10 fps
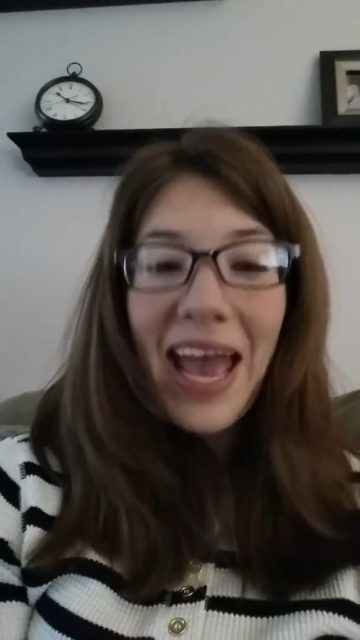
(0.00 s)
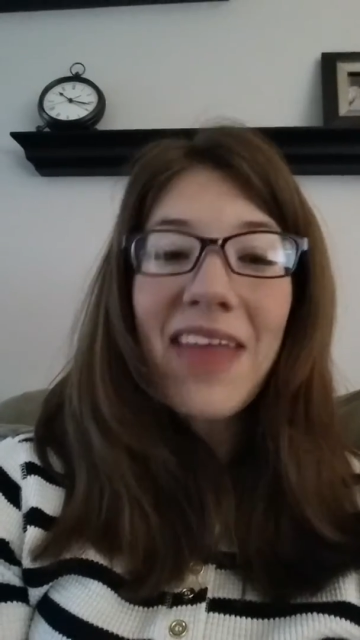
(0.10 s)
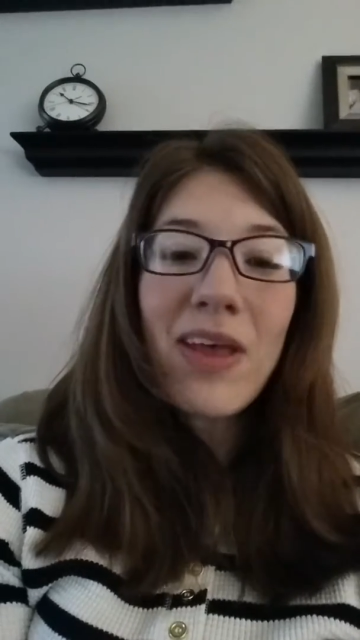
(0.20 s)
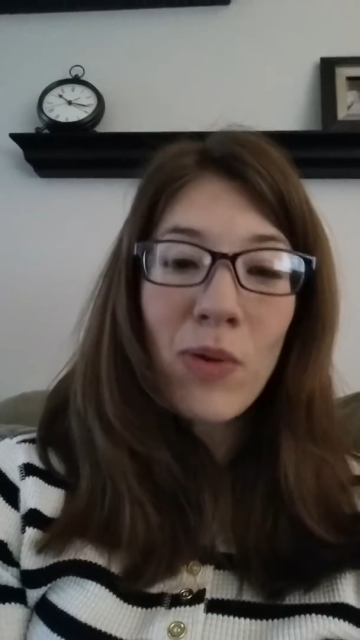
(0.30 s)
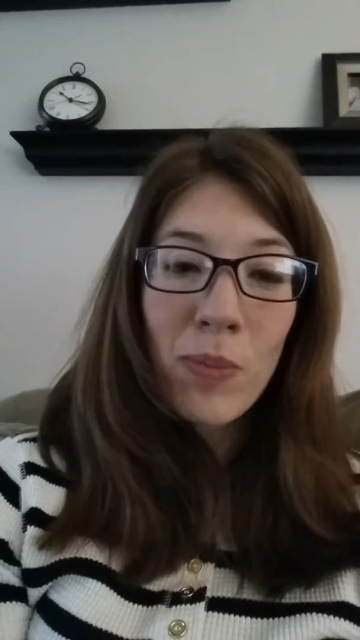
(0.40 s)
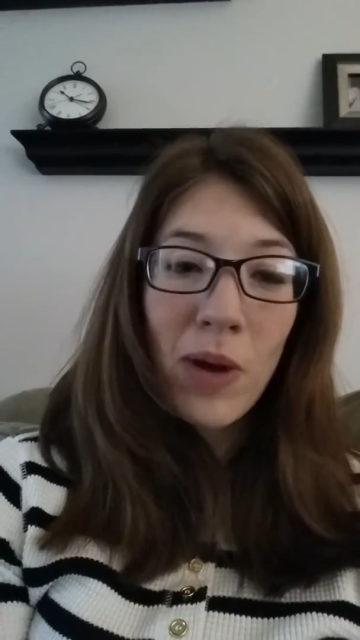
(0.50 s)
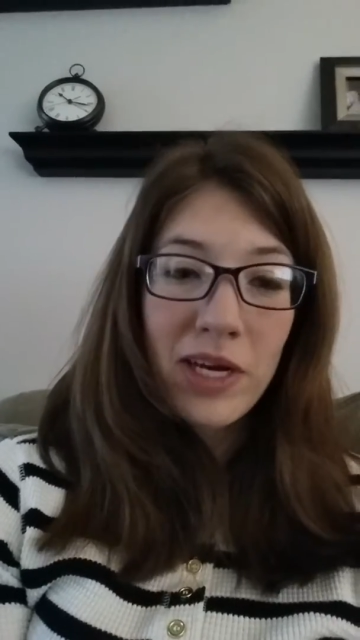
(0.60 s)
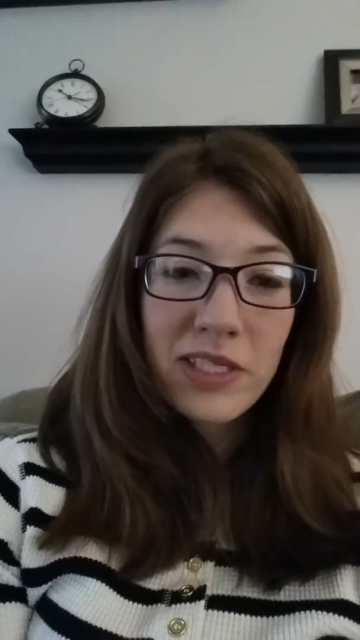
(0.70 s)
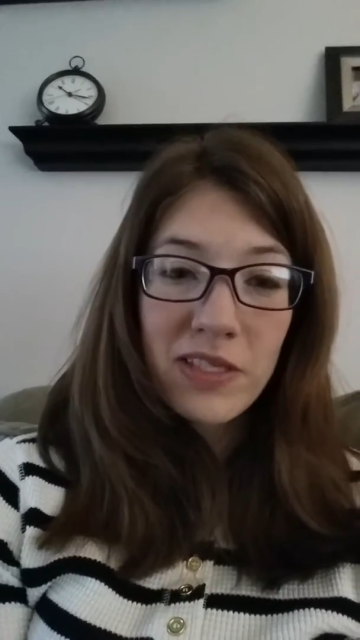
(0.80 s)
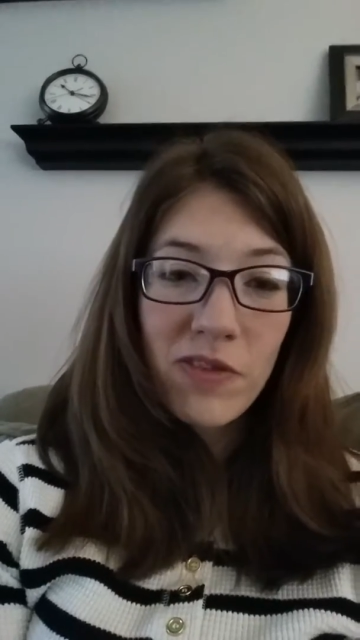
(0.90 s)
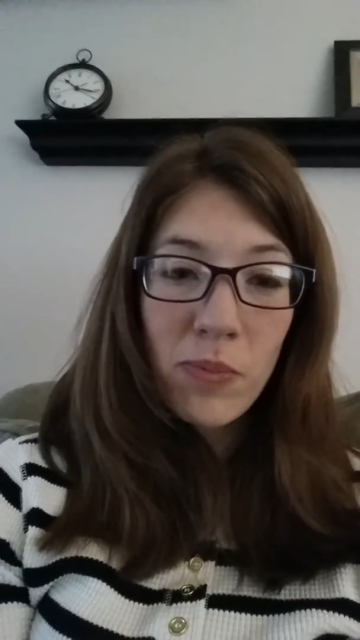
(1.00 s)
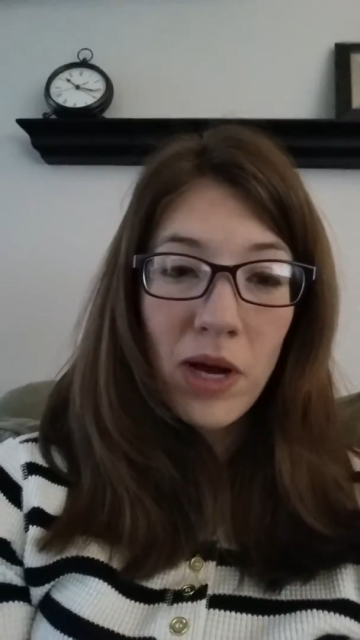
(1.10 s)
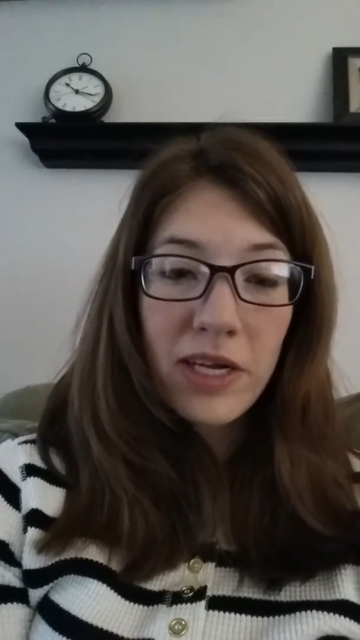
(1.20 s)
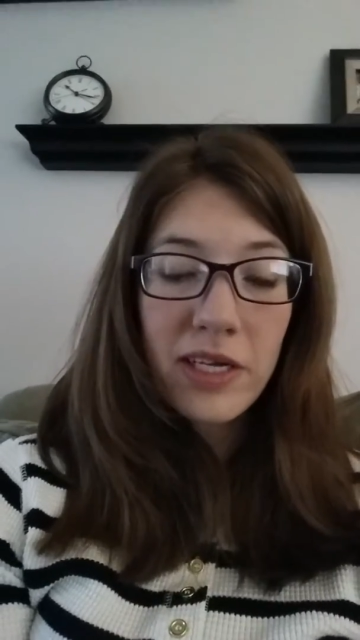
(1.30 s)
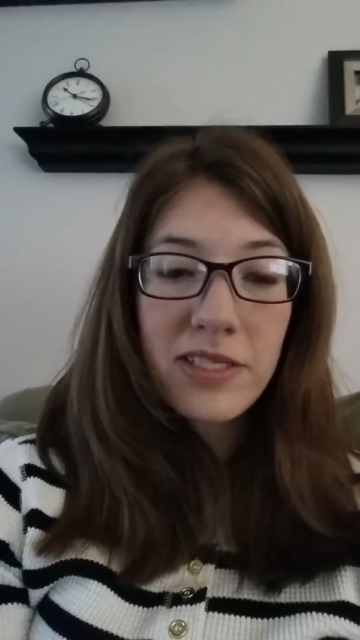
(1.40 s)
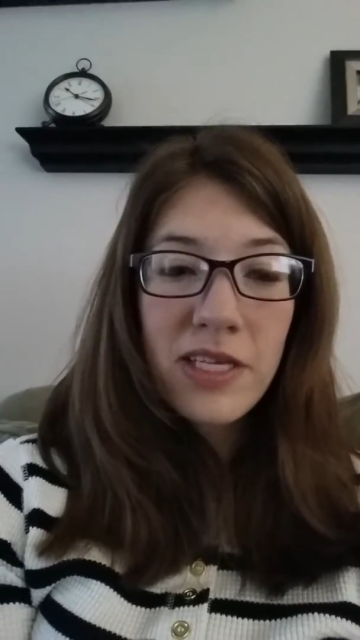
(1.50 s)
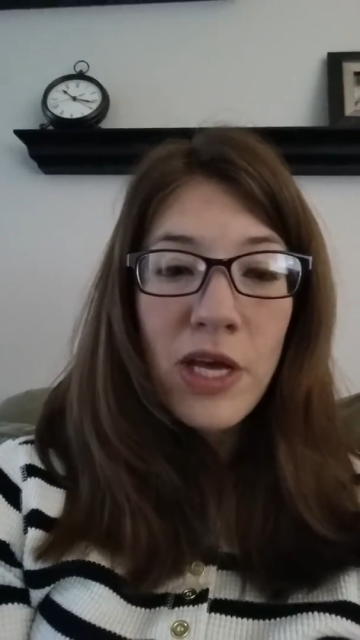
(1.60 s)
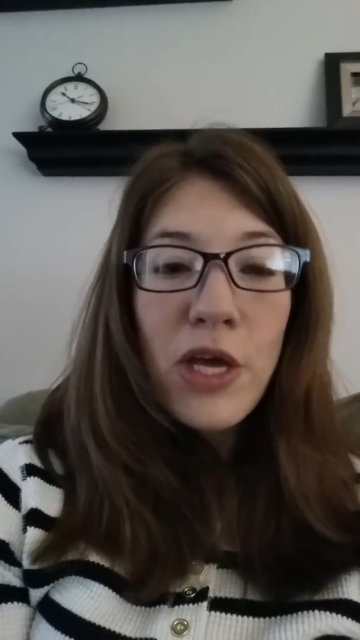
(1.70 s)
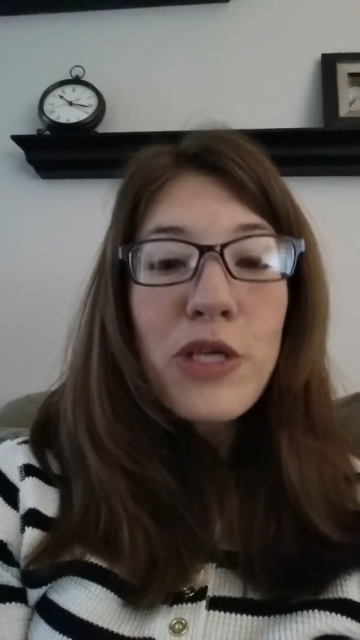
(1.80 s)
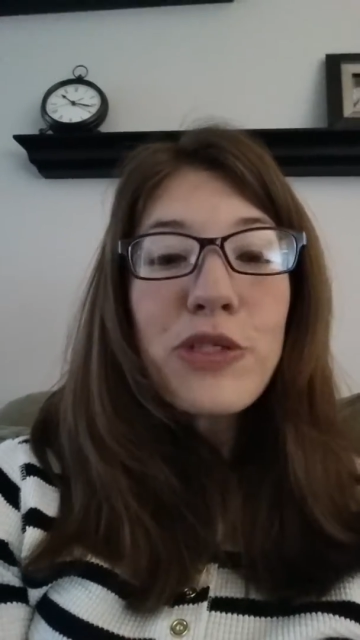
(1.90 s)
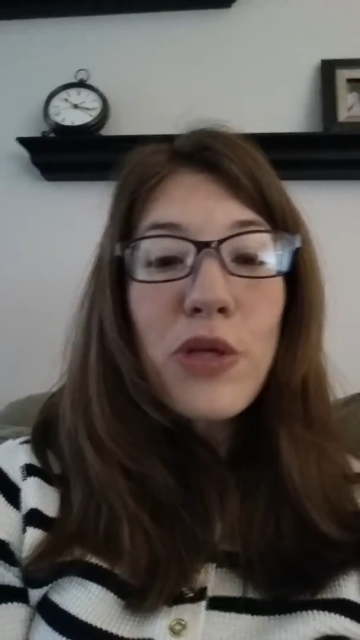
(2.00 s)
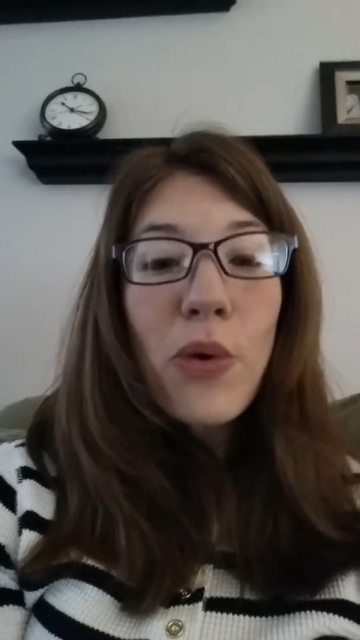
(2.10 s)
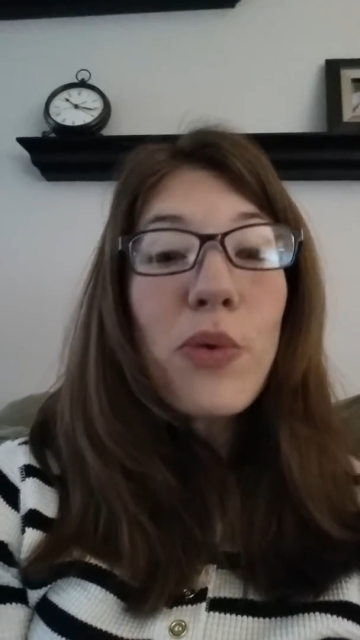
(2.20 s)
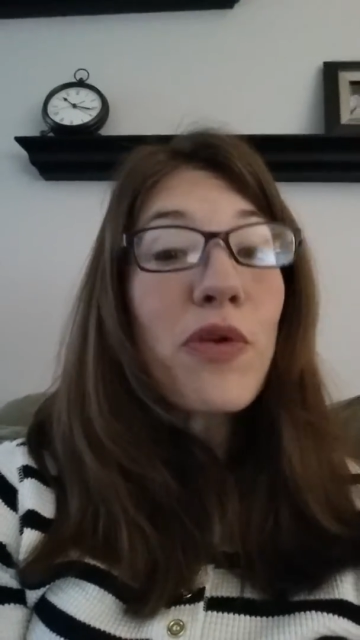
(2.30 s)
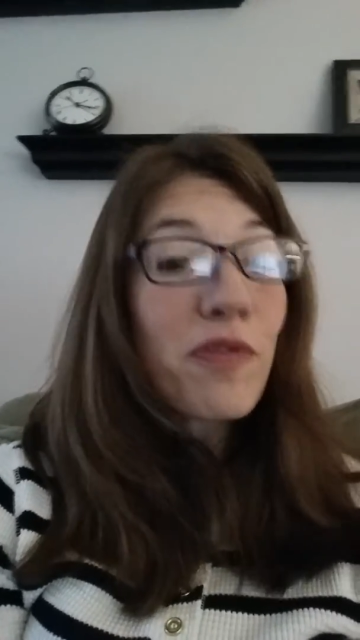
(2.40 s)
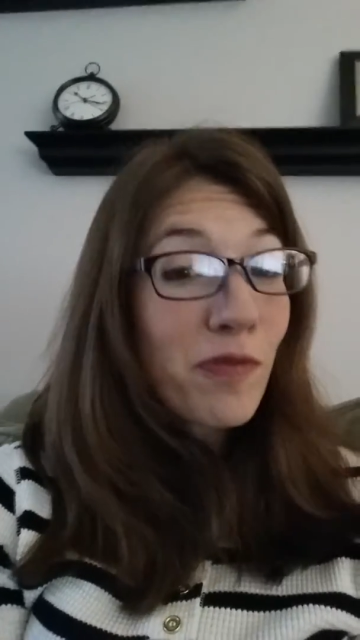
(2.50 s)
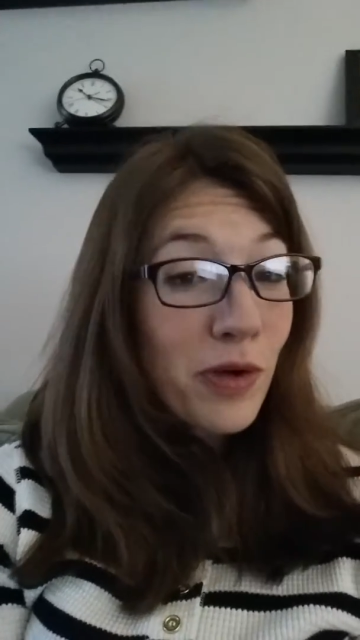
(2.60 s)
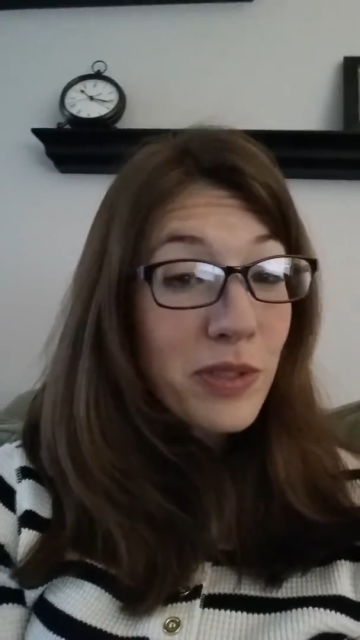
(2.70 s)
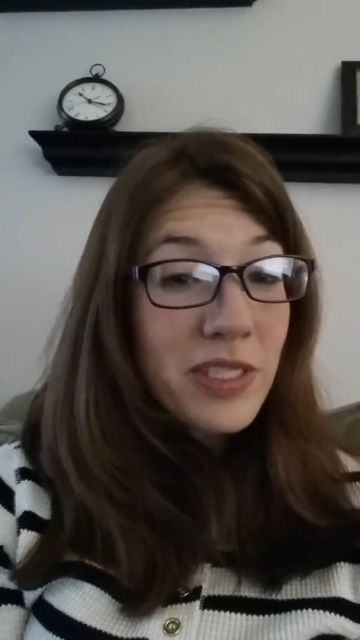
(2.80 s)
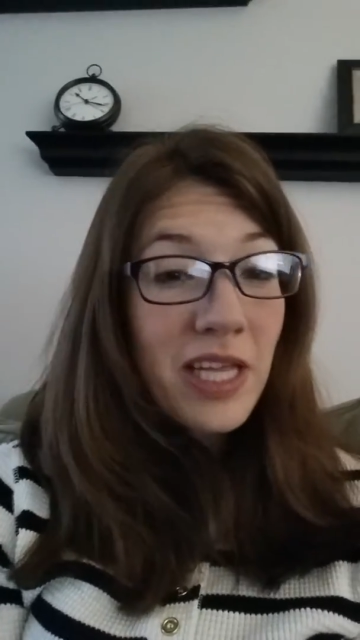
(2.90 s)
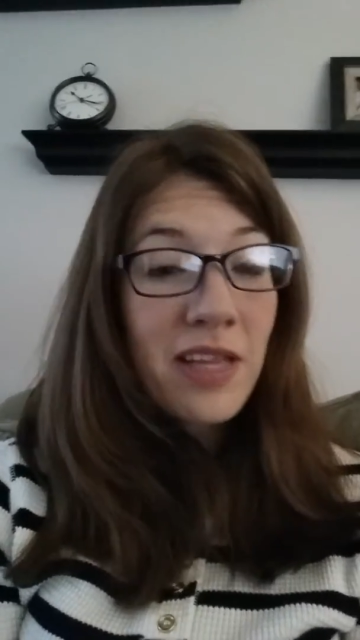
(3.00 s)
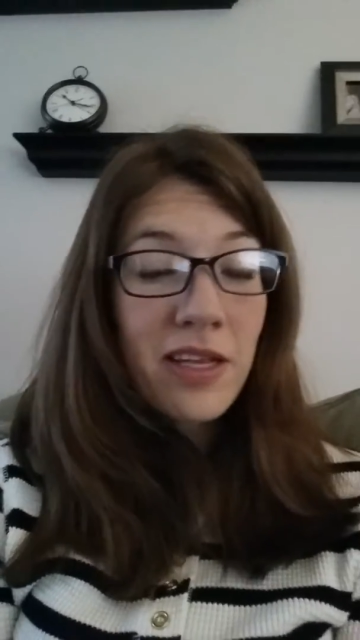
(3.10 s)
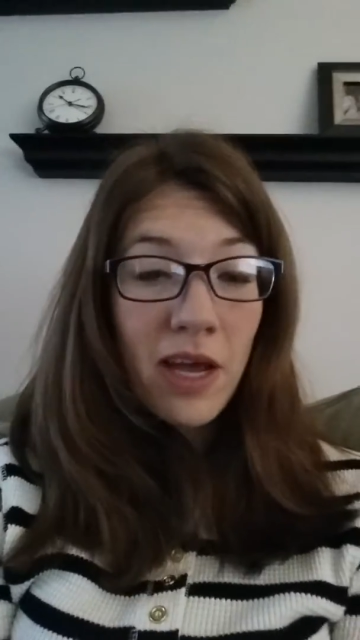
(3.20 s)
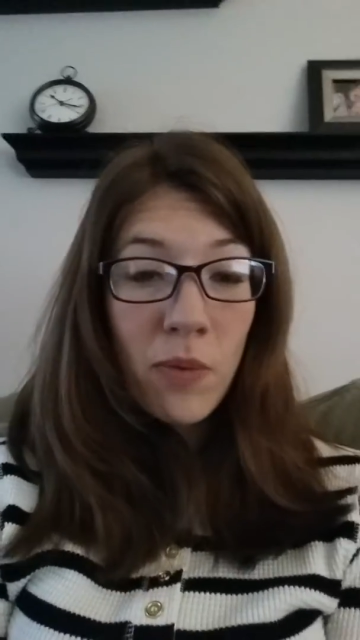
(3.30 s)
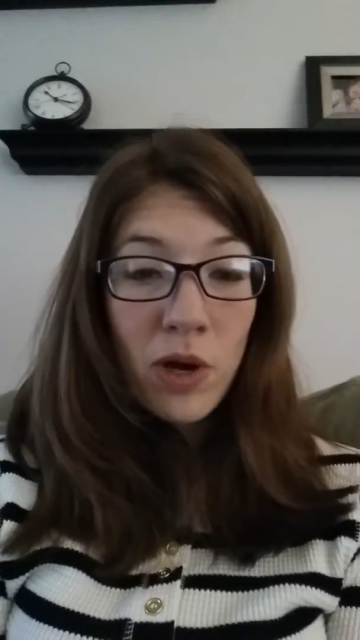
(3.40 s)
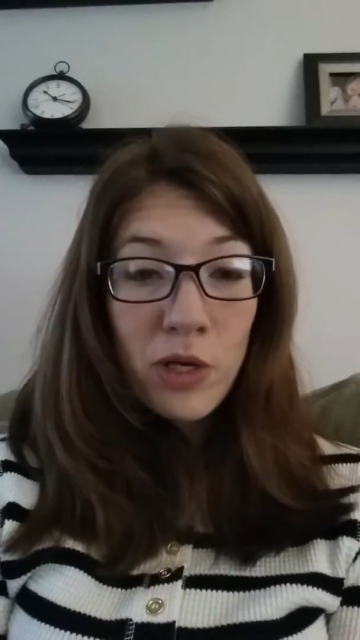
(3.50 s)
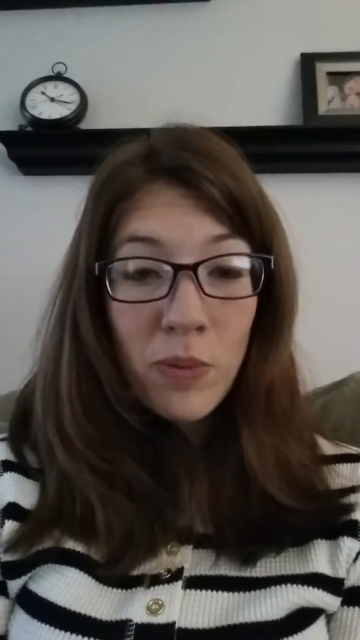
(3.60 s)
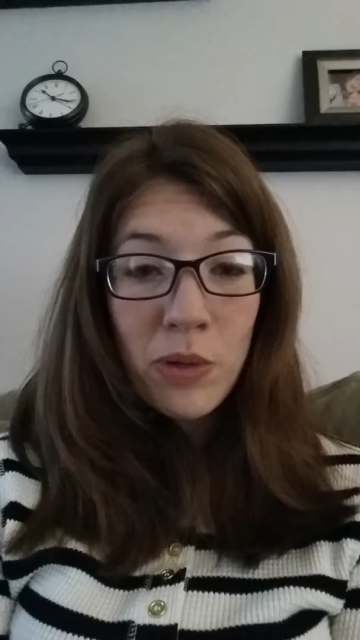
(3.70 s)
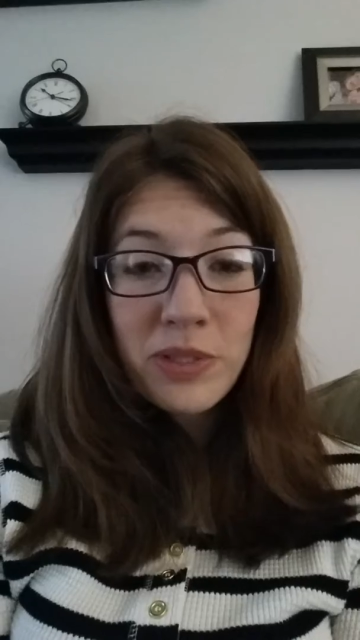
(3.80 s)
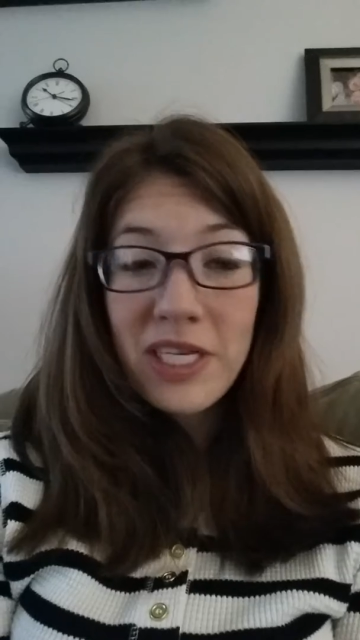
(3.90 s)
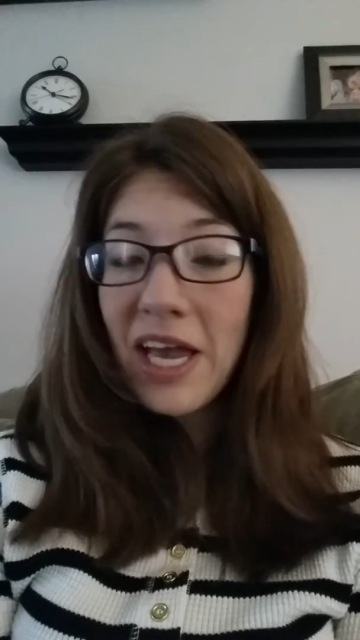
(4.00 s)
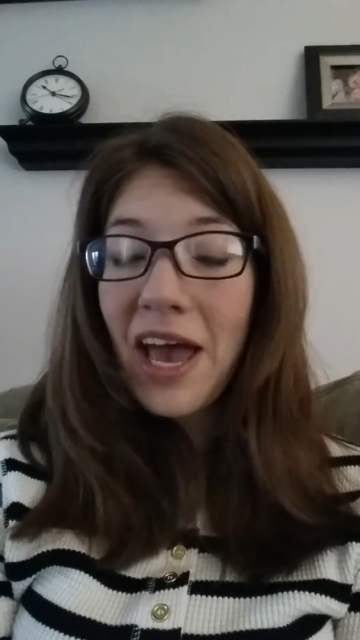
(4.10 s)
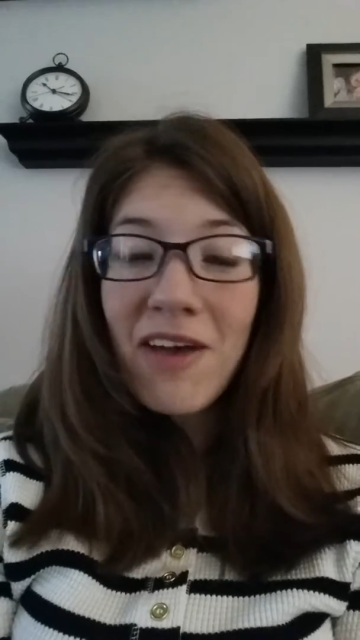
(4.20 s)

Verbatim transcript: and that we're products of the products. So the first thing that I want you posting